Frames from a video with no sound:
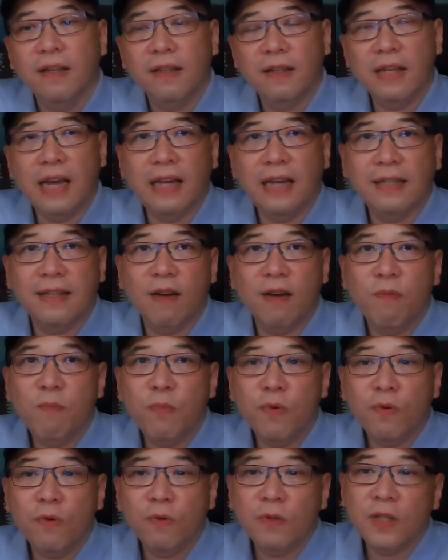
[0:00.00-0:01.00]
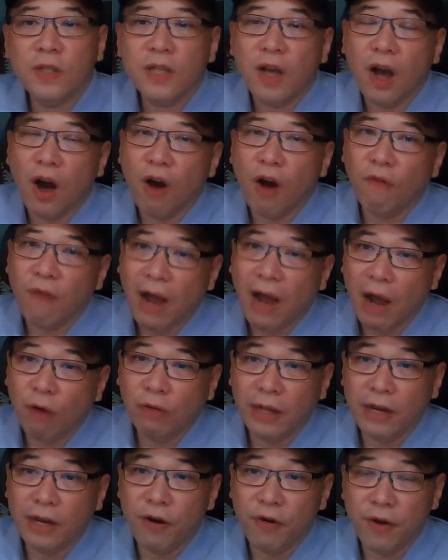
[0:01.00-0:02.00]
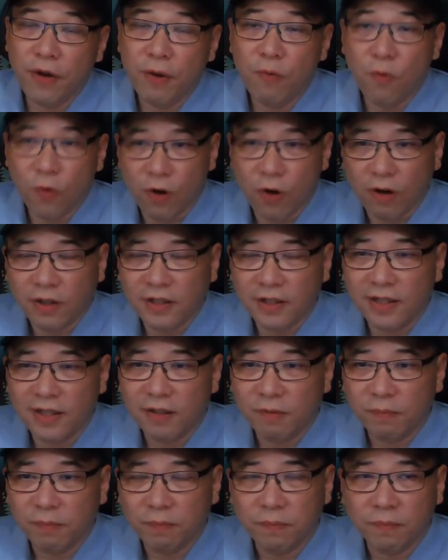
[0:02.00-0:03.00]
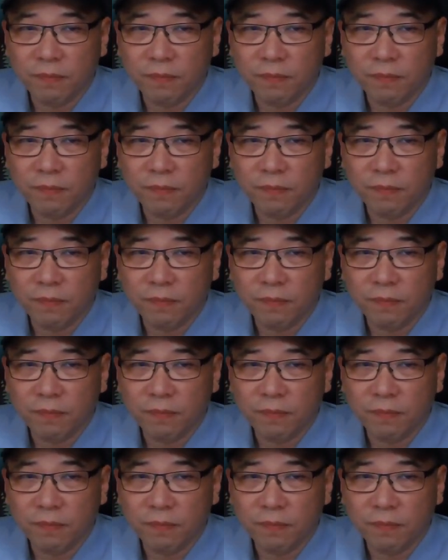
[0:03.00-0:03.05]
the examples of how layering works,